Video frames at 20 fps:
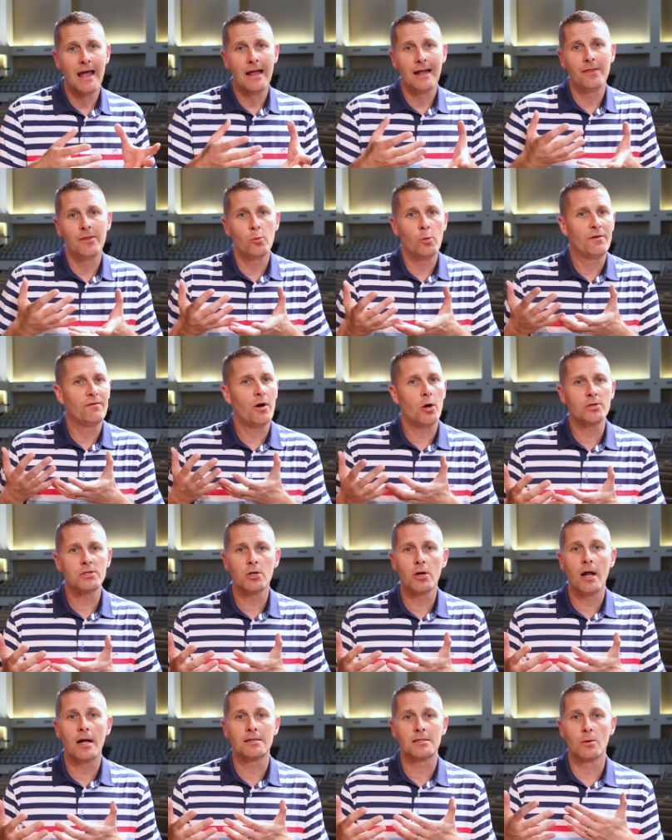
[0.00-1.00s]
And then we've
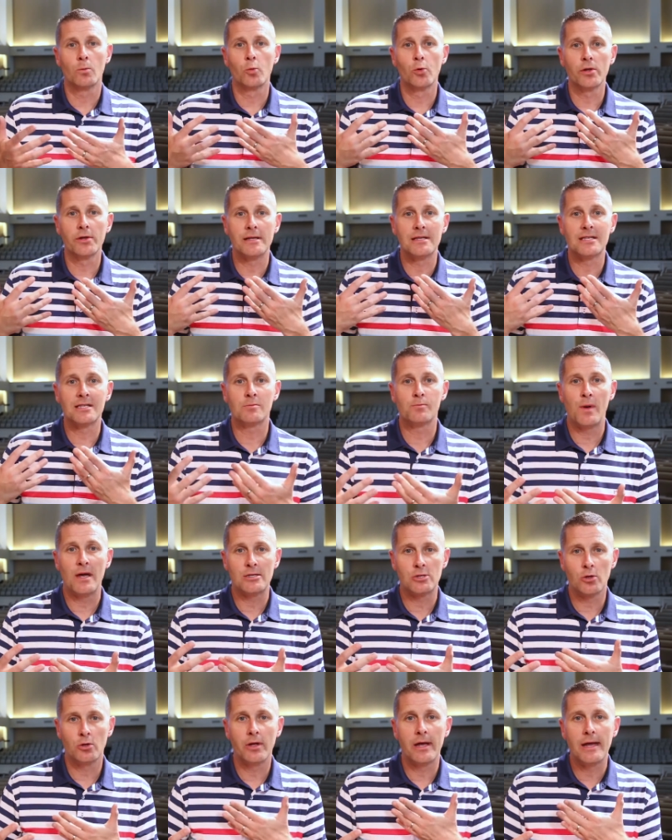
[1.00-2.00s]
also got some really
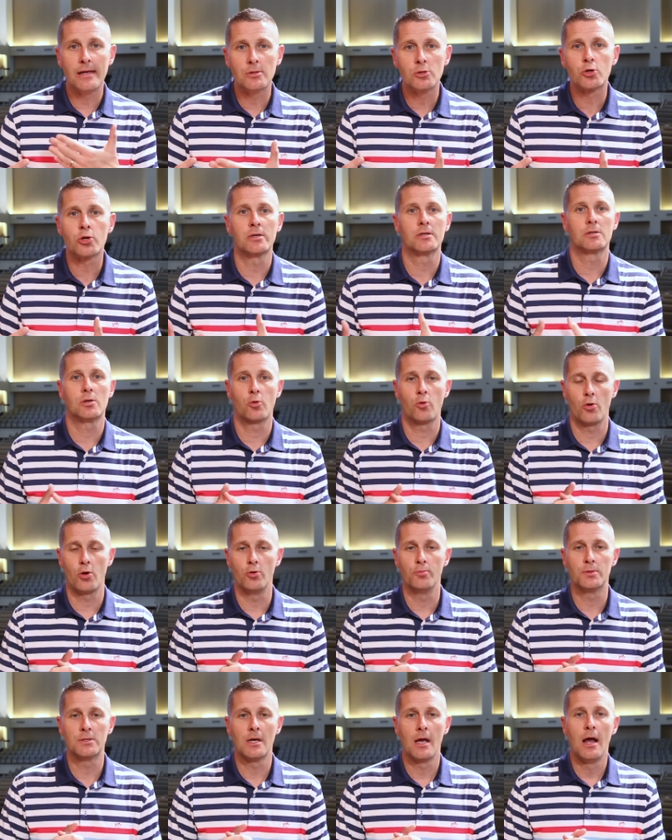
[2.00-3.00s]
special interest
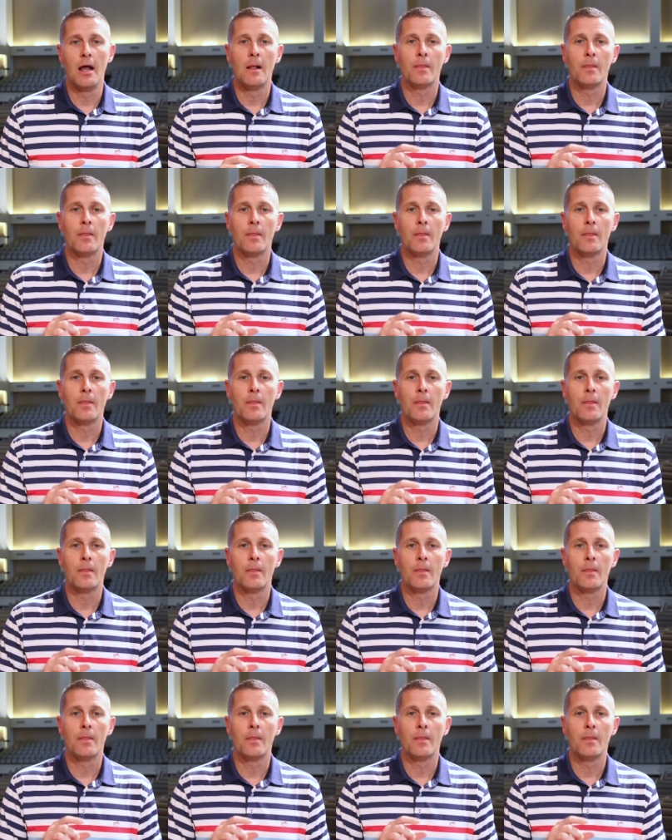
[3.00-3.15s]
groups.